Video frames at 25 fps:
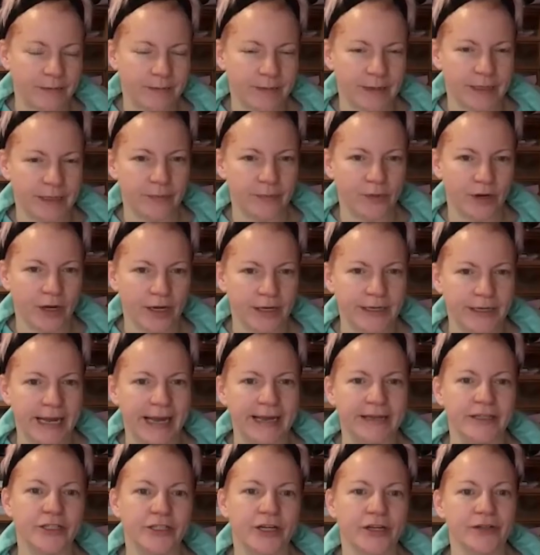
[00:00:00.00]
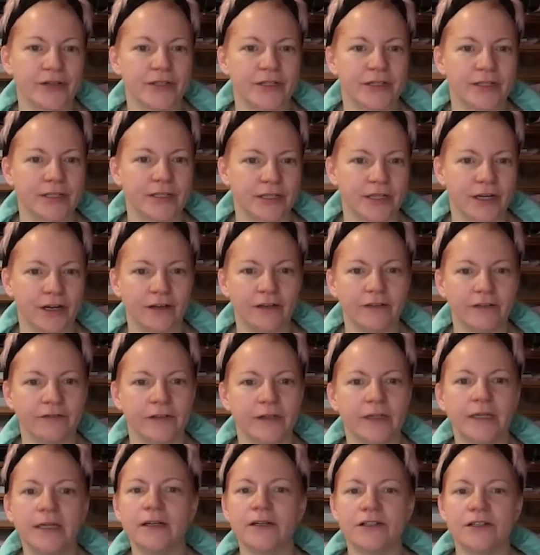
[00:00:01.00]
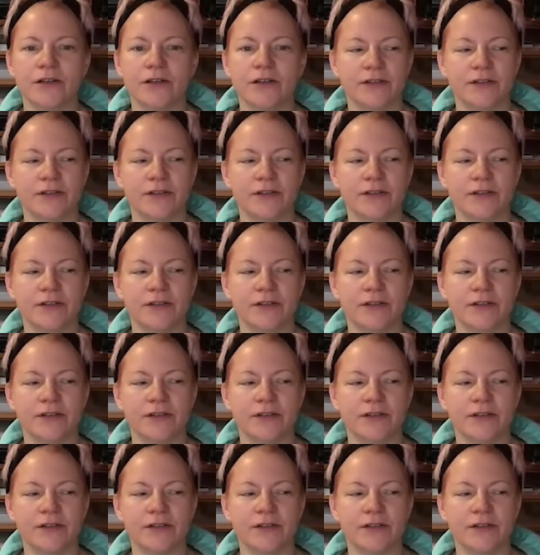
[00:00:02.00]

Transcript: people like Nando's and stuff, because